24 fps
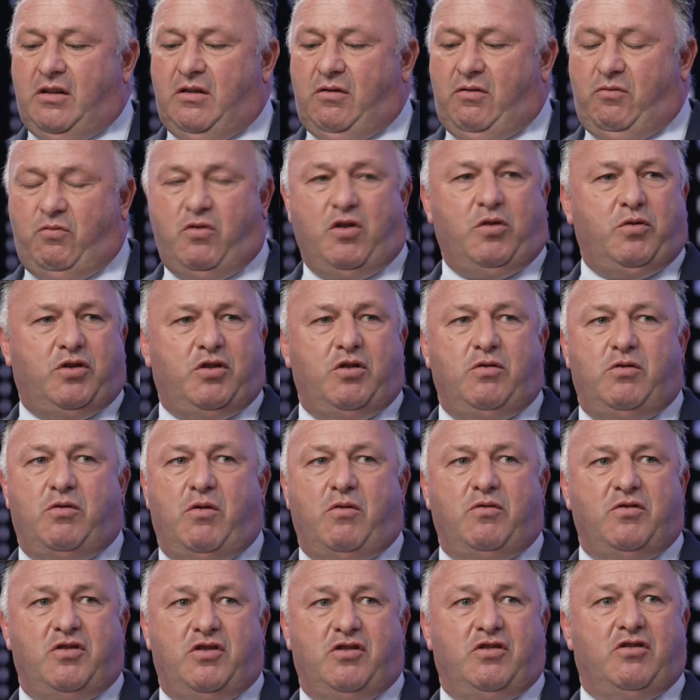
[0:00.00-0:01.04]
World War II
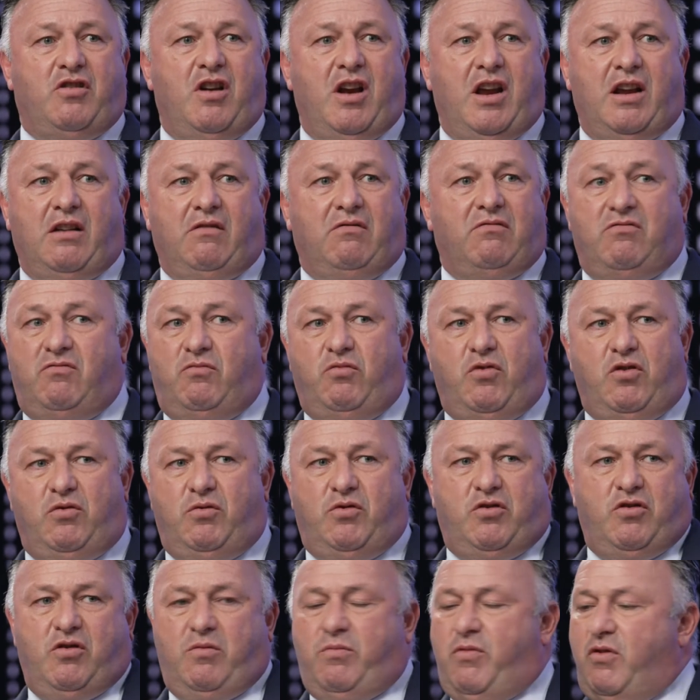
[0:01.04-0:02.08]
bombs is great.
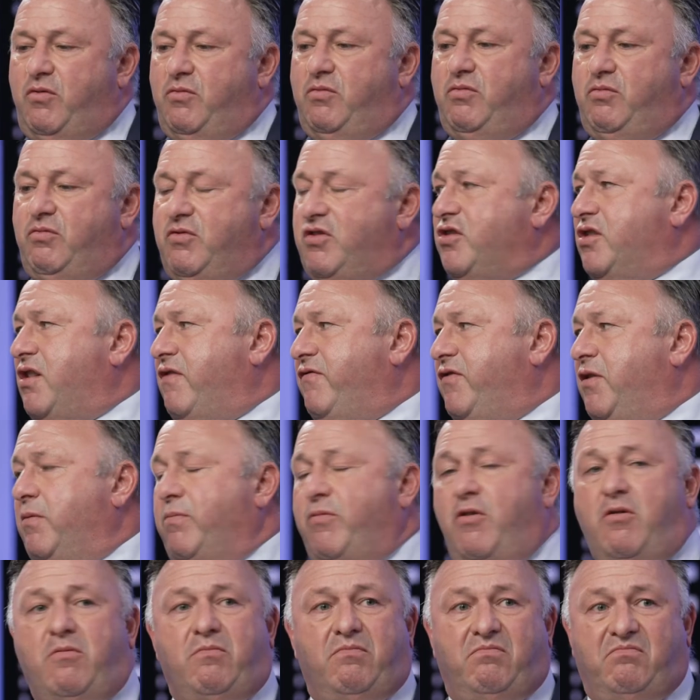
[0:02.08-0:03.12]
World War II bombs discovered the
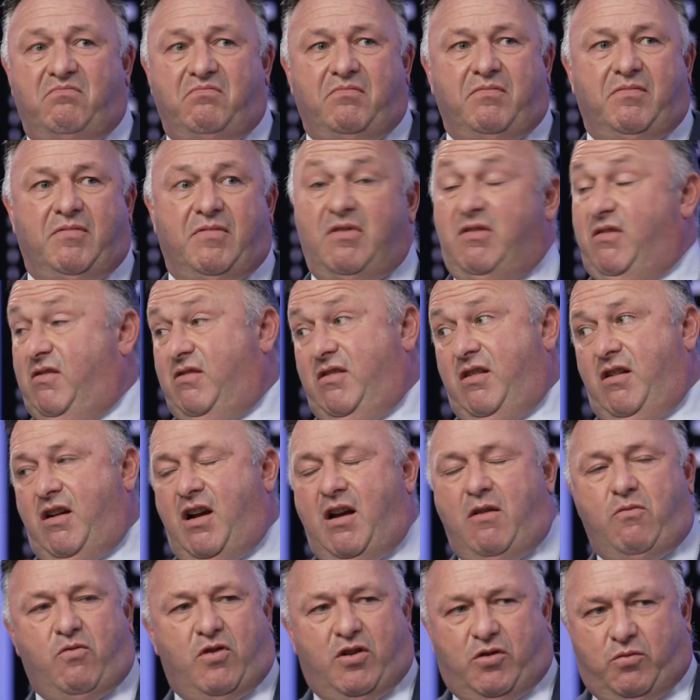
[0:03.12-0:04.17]
bomb. There
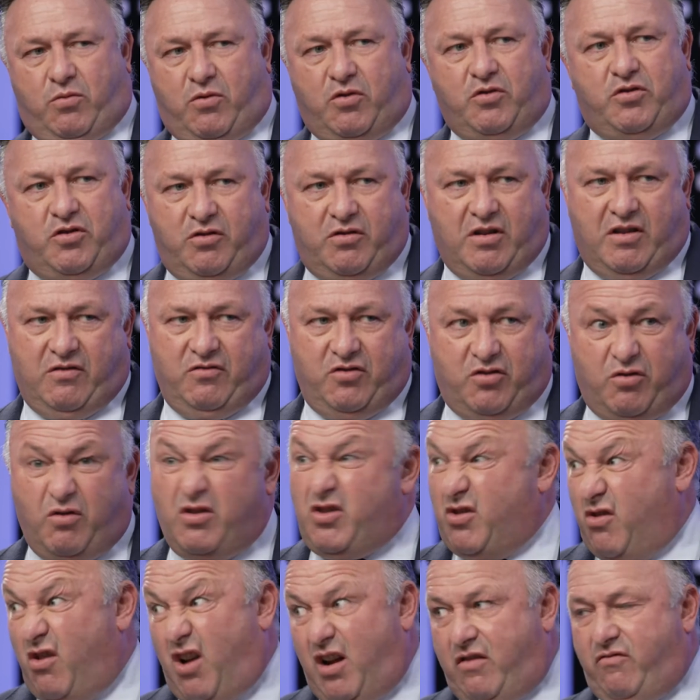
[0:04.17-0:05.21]
are World War II bombs, so it's
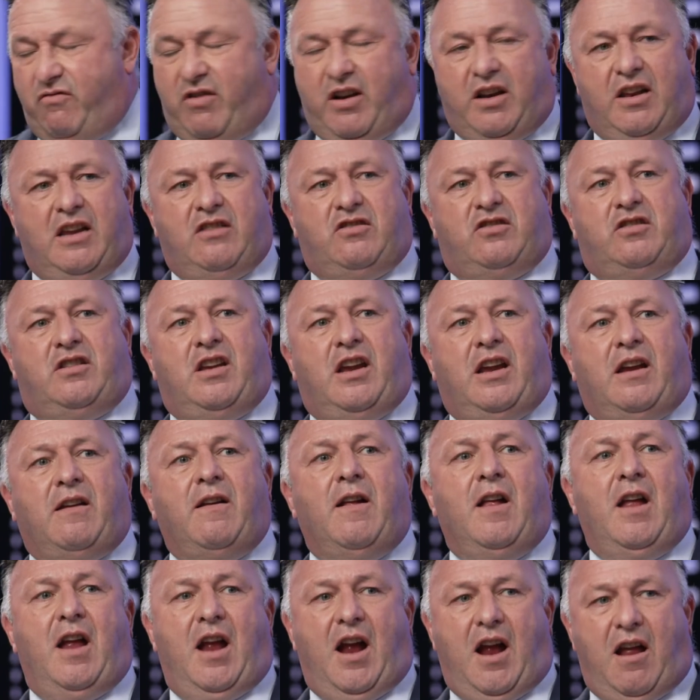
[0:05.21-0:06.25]
not unrealistic.
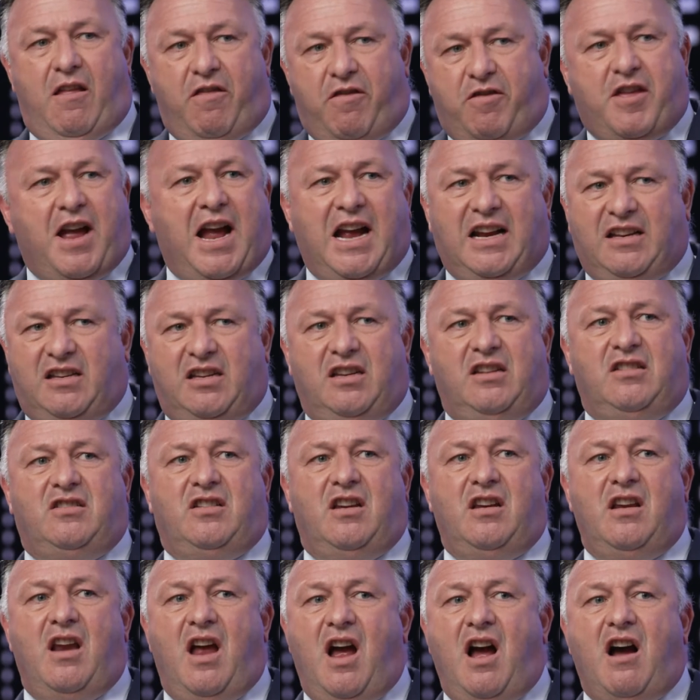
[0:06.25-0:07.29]
That is
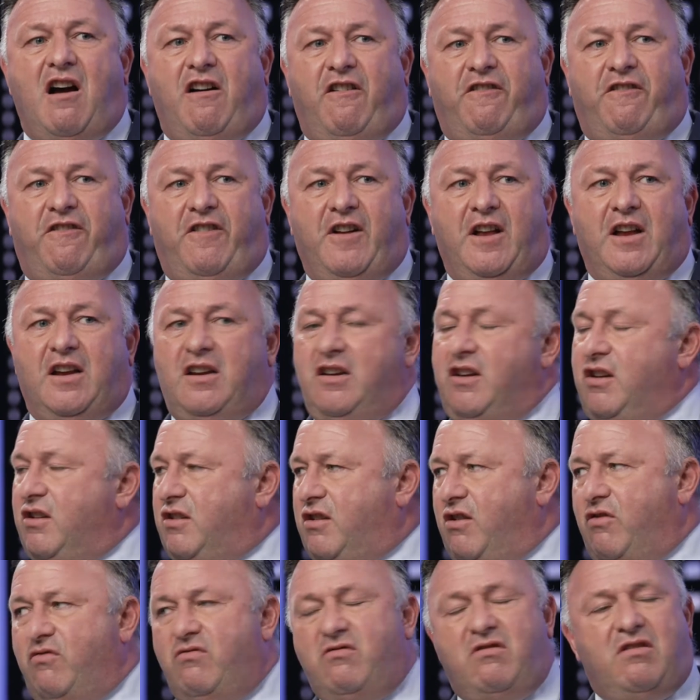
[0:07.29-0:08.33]
enough. You
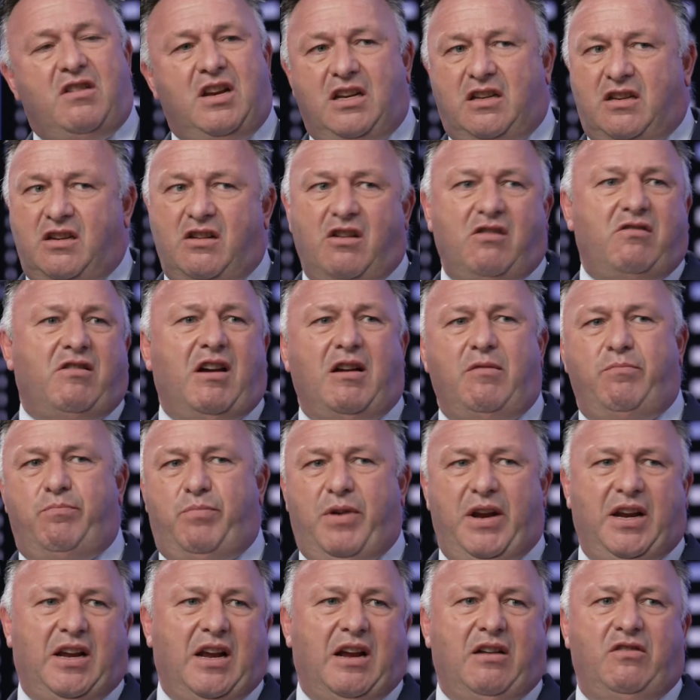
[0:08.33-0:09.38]
don't need to know how
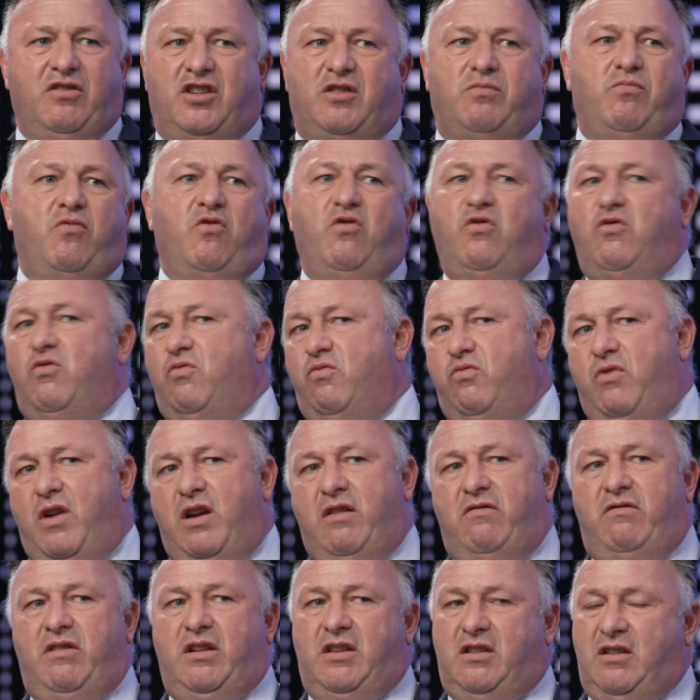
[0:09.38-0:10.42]
big, how small,
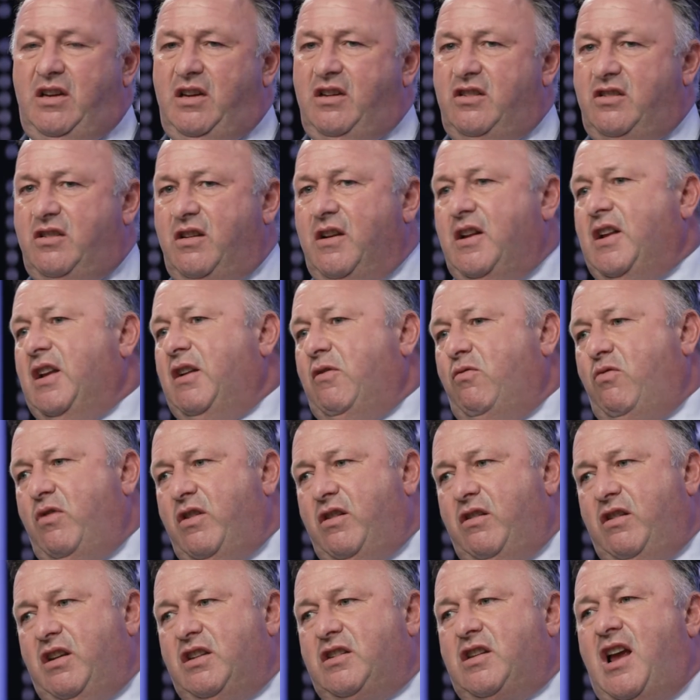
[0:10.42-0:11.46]
where it is,
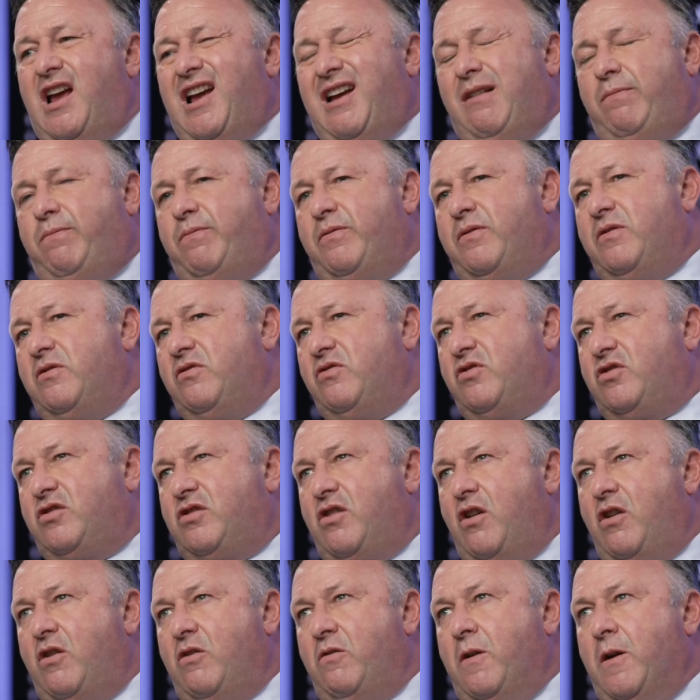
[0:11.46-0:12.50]
whether it's happened.
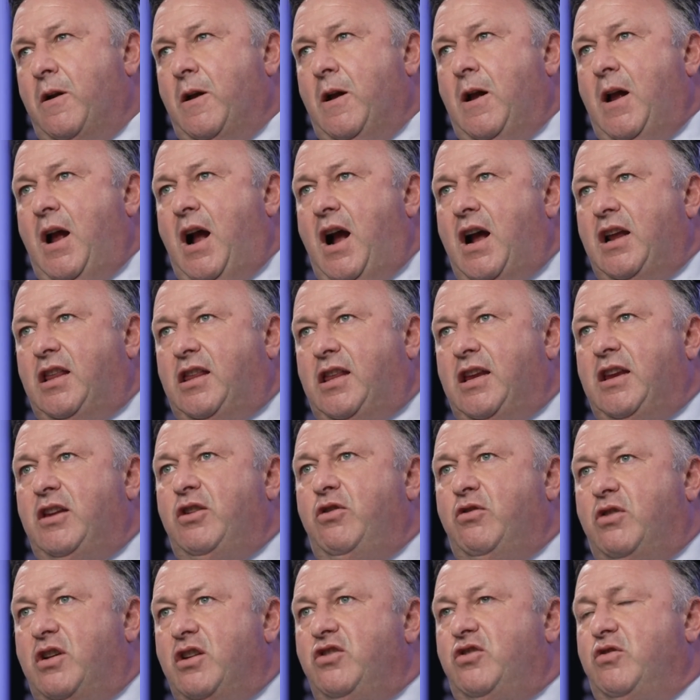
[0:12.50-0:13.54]
So I think
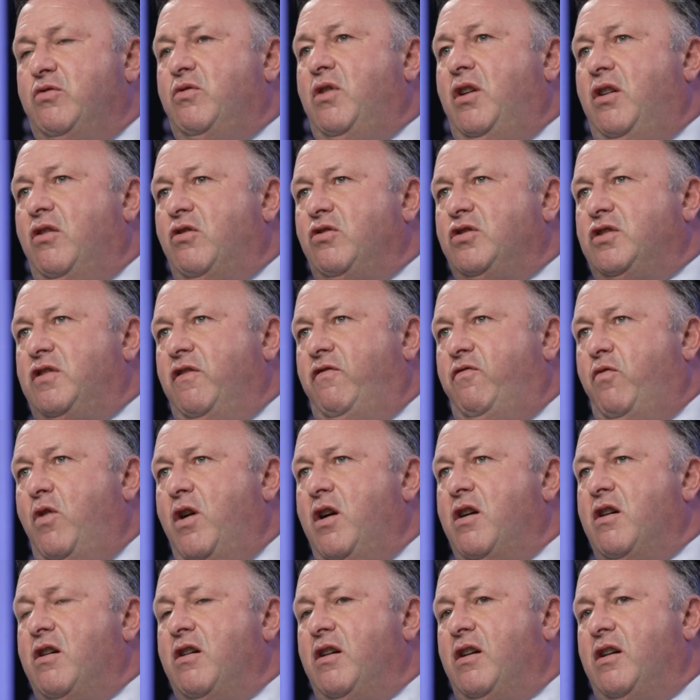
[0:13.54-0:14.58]
you can do a lot of
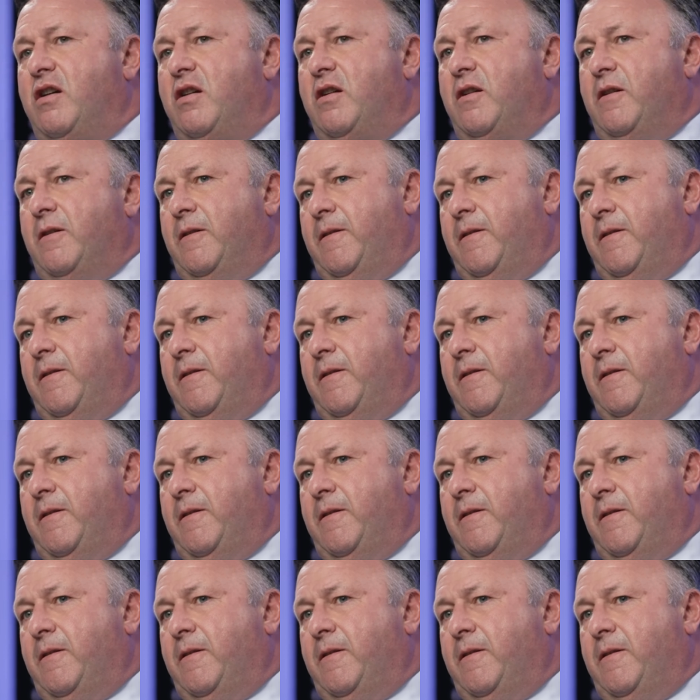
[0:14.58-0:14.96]
work.